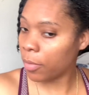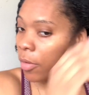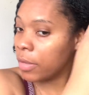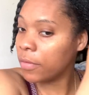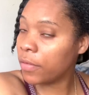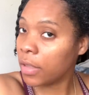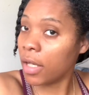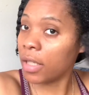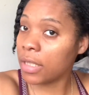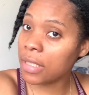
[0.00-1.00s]
I'm going for
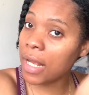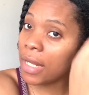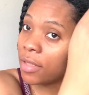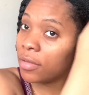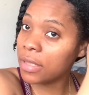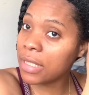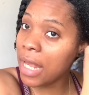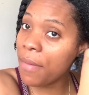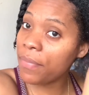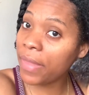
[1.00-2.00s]
the other side, doing the
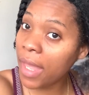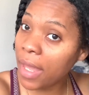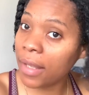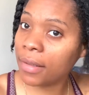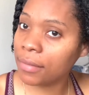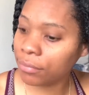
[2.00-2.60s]
same thing.